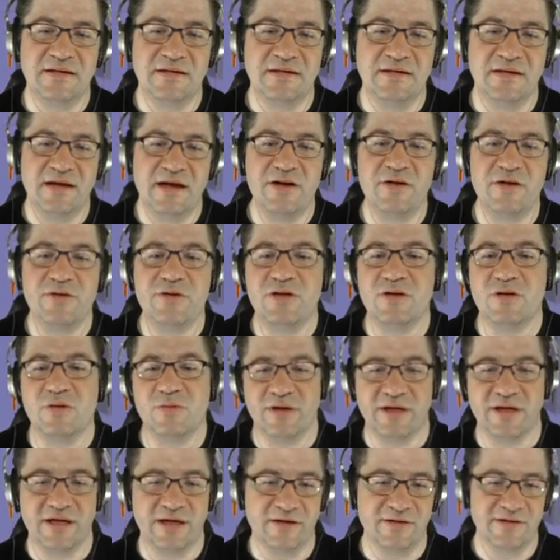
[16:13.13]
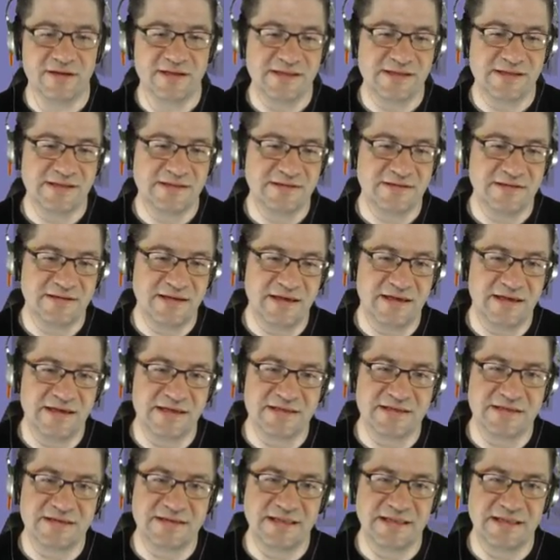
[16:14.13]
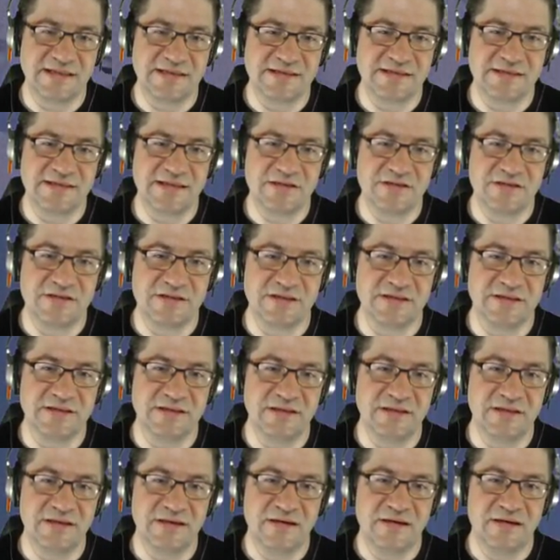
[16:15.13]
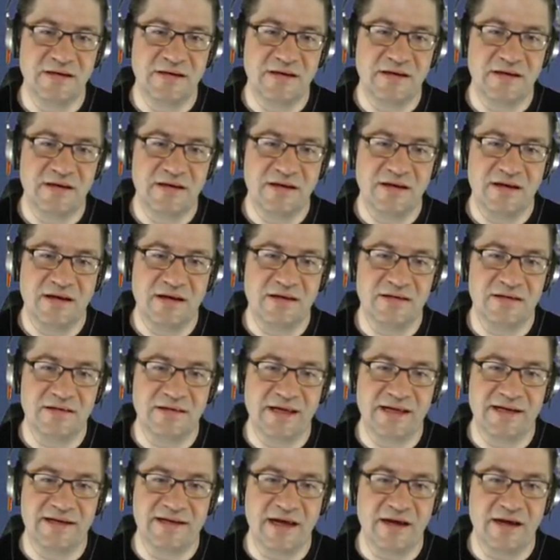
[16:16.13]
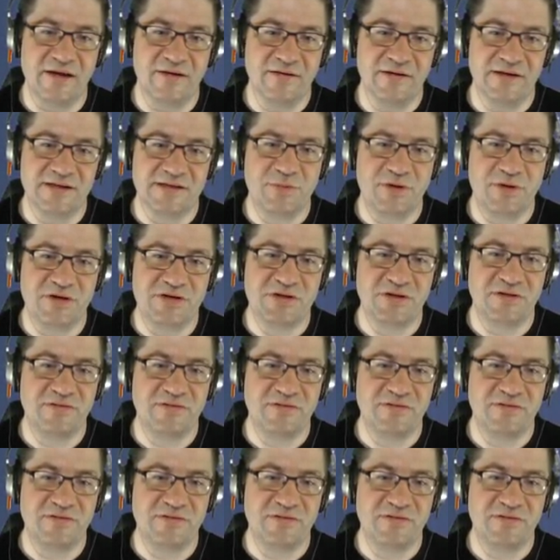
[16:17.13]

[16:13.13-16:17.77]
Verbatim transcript: I know you don't want to hear this, and it's such a letdown, especially